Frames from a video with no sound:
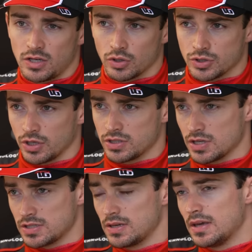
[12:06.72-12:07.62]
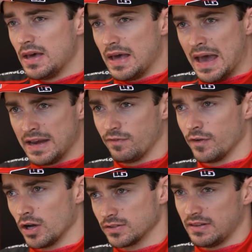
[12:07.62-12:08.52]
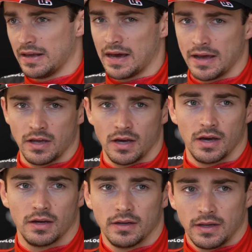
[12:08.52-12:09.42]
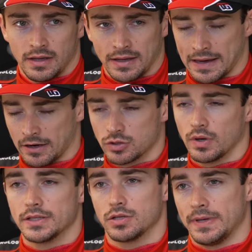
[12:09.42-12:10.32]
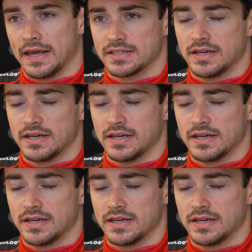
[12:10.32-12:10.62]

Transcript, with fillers: and the constructors. And if not, then I cannot wait to be next